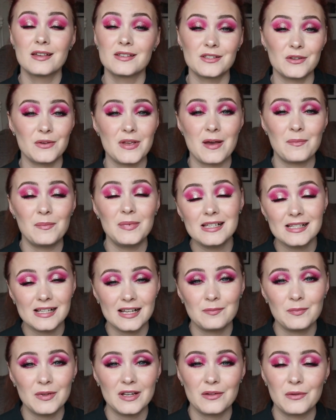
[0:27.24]
So yeah, please
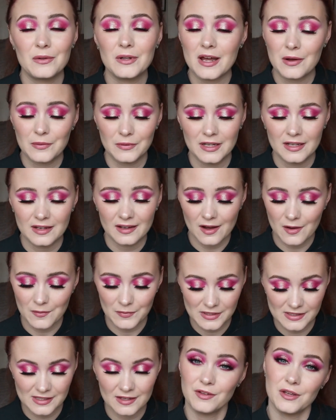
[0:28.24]
let me know down in the
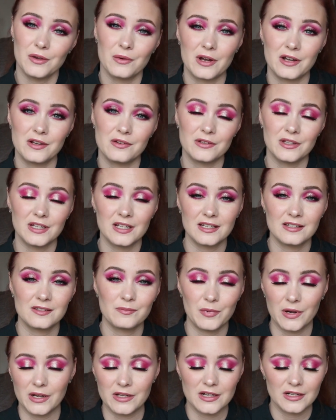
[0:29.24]
comments if you are doing this
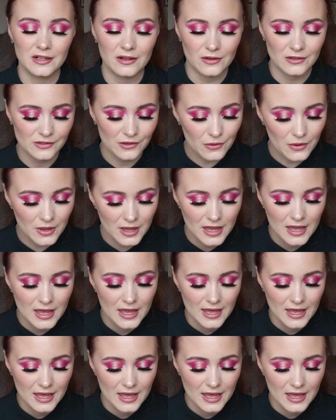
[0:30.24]
project also.